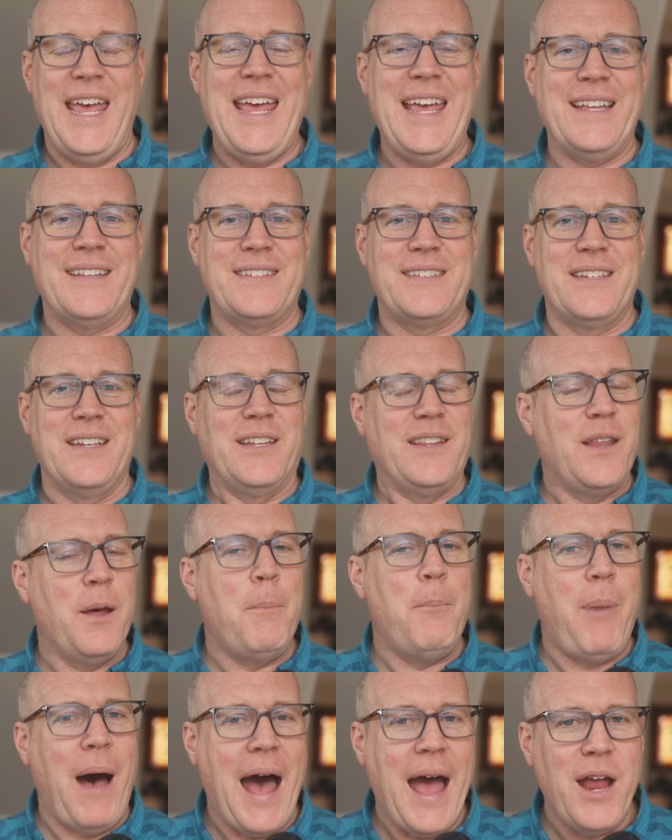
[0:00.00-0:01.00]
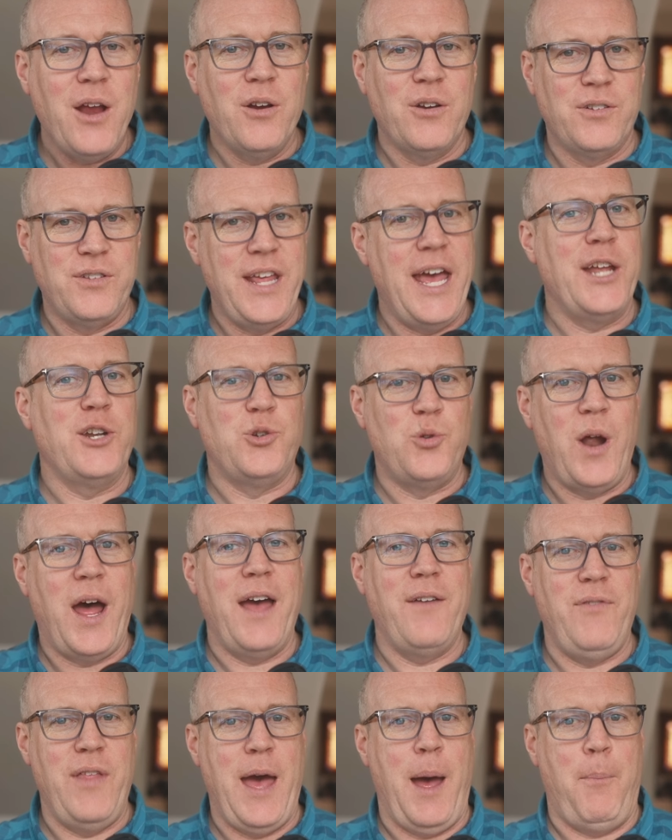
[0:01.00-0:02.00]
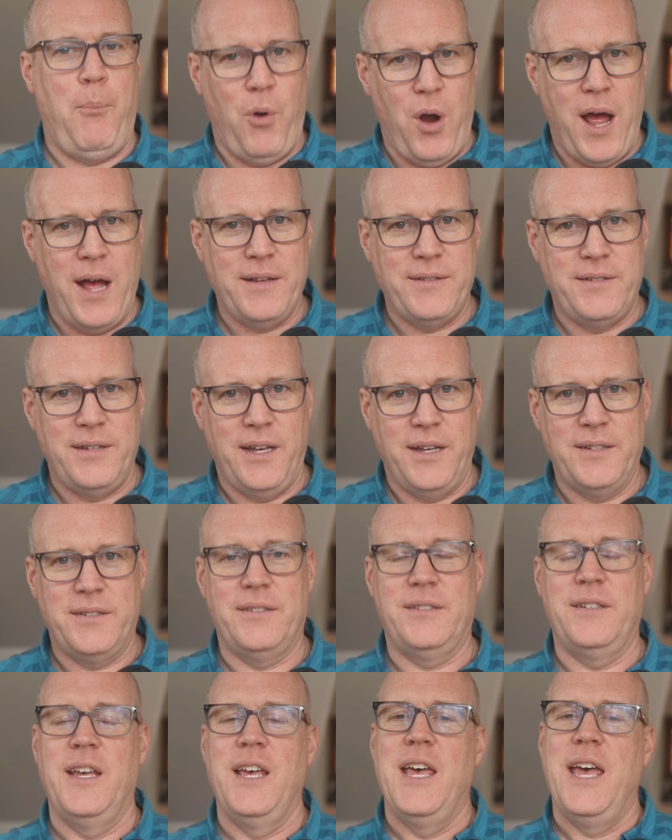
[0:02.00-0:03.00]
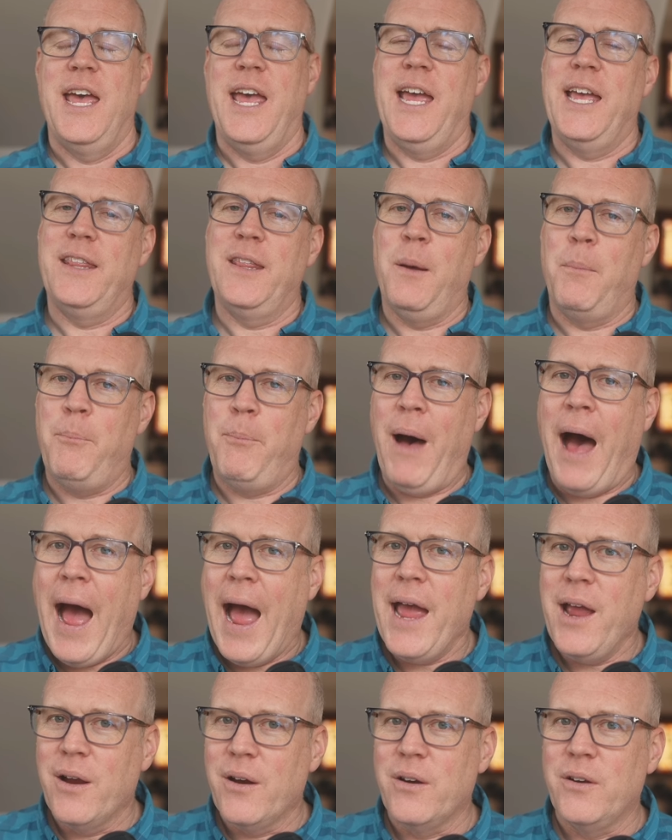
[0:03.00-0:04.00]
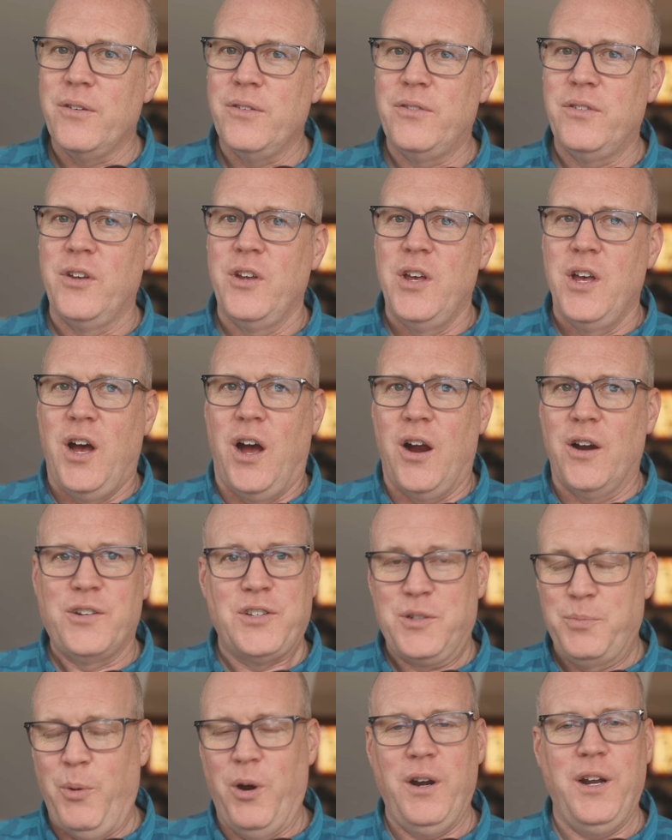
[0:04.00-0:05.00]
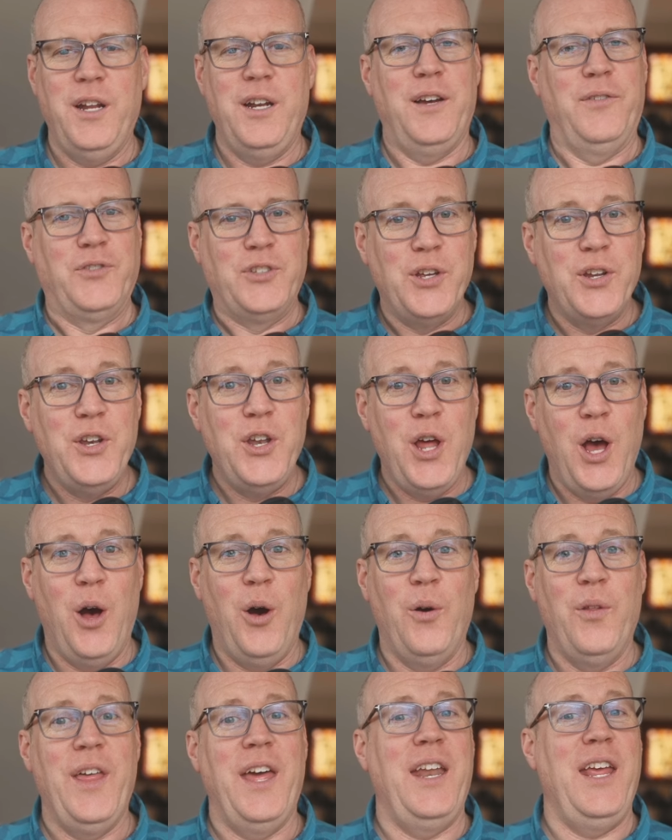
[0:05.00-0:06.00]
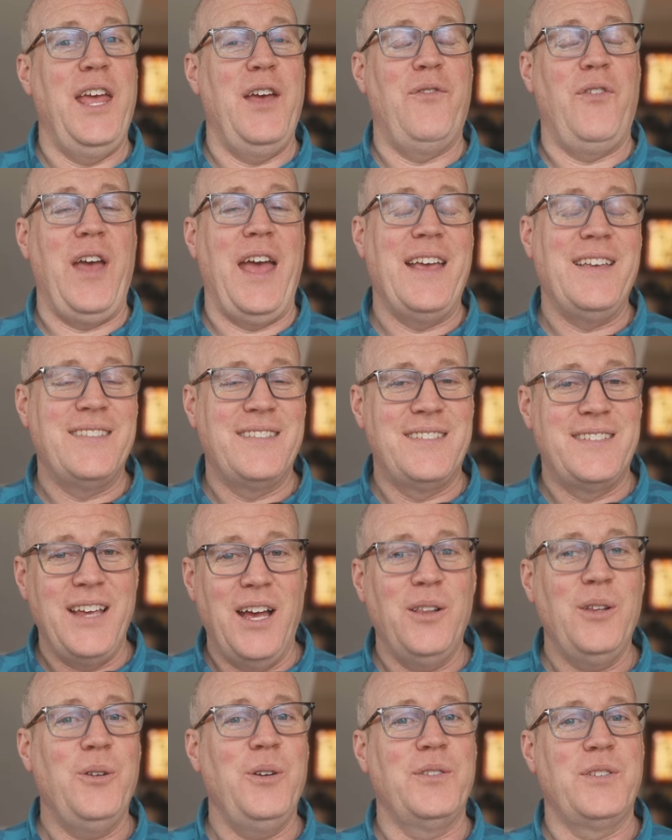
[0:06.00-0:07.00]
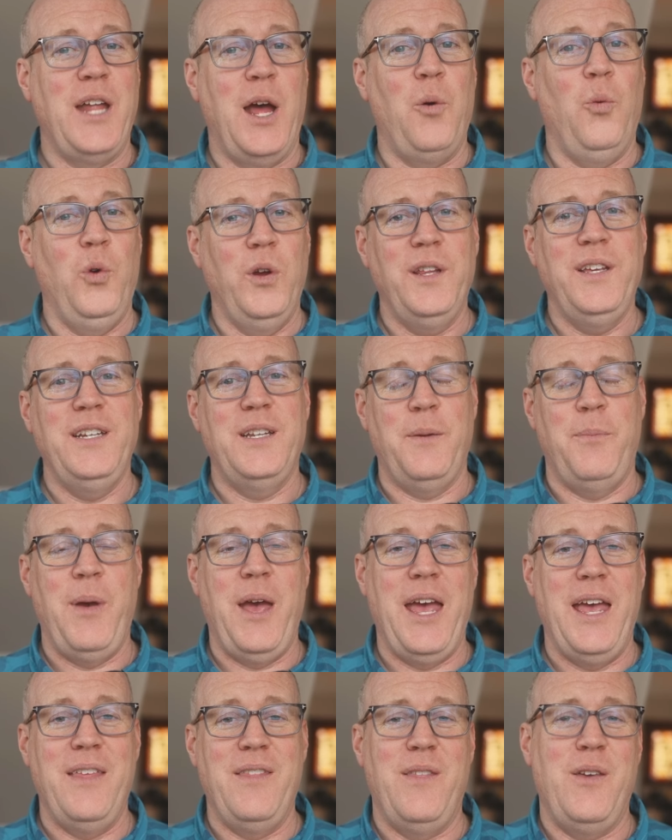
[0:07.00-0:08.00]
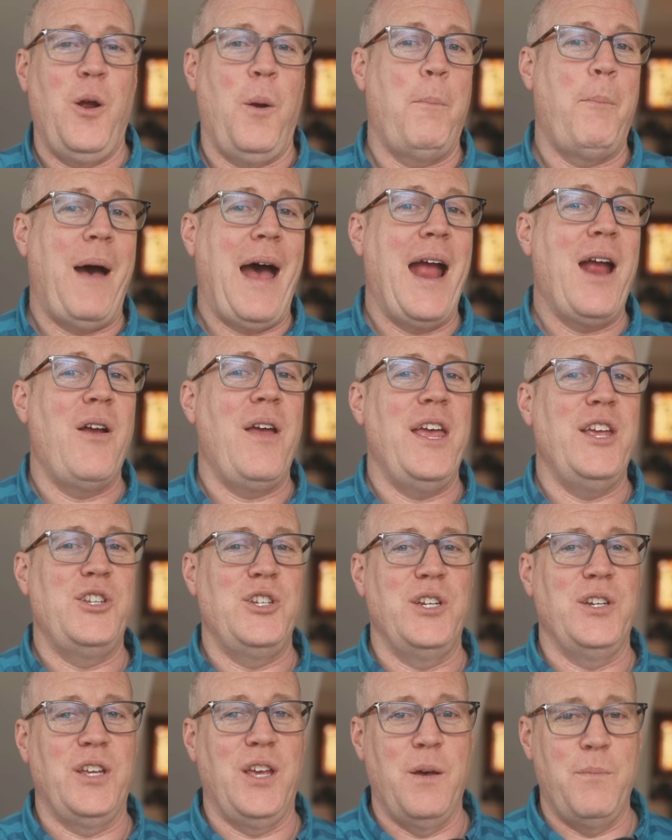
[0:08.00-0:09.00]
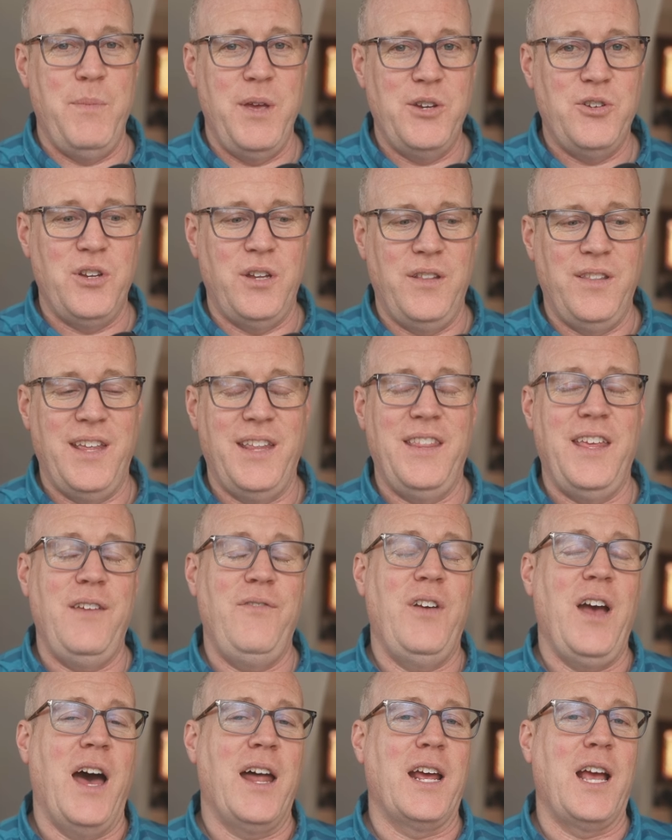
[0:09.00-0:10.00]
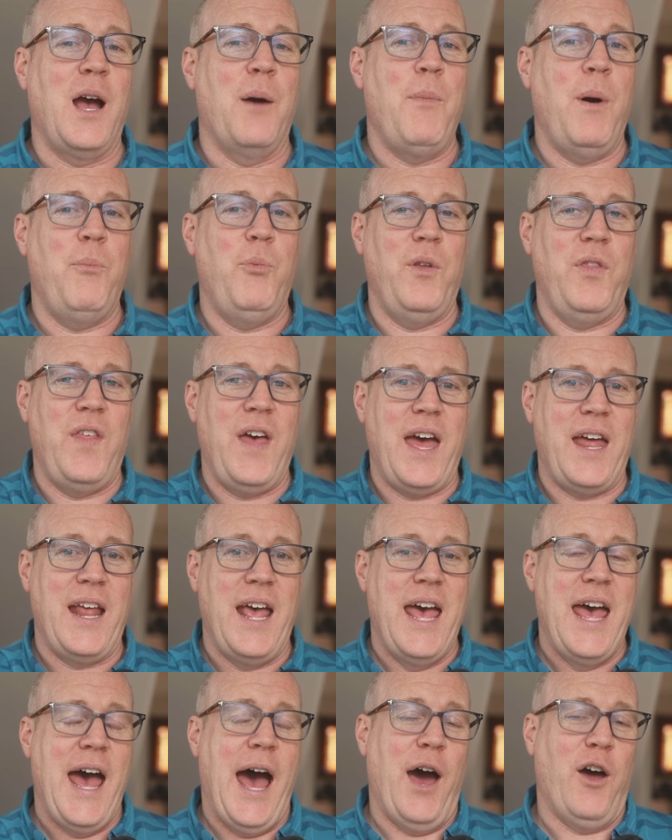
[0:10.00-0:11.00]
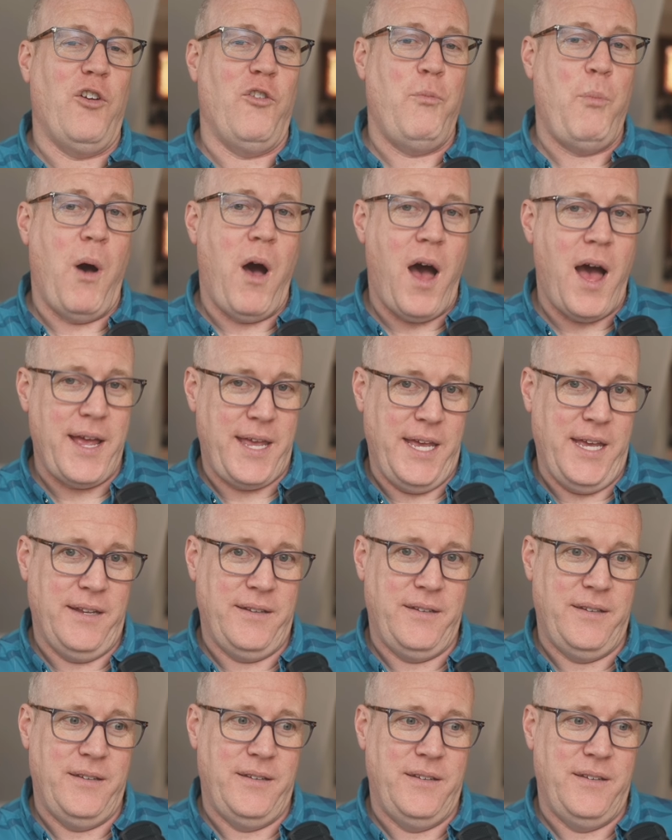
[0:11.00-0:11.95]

It's the buyers that drive that process. And the buyers are smart enough to know that if a seller is not willing to pay their buyer agent commission, then they've got to come up with that out of pocket.